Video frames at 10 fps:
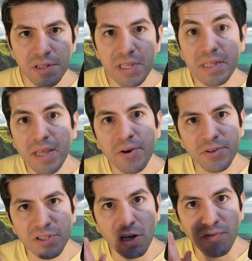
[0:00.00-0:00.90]
the later A
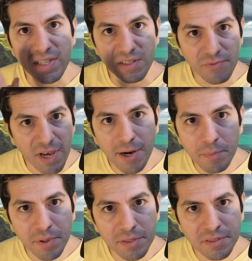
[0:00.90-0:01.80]
Song of Ice and Fire
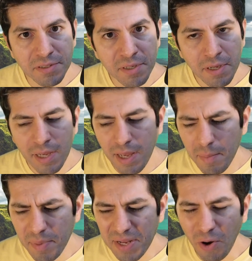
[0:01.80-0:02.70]
books,
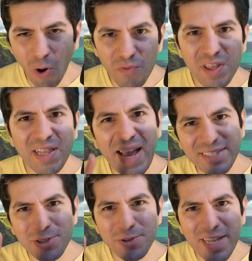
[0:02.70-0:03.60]
but over the
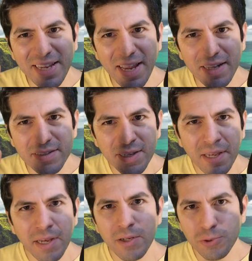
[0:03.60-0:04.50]
last 2 decades,
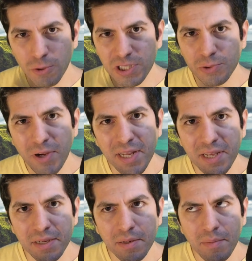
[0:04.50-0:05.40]
George's
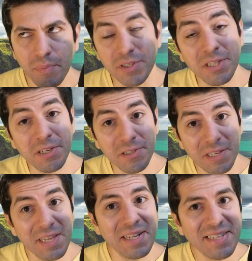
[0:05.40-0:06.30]
writing,
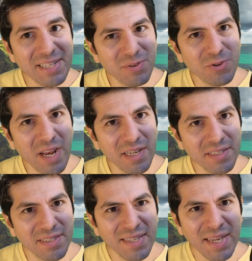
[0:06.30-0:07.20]
particularly in A Dance with
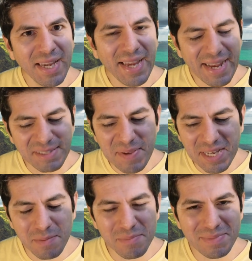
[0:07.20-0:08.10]
Dragons, has become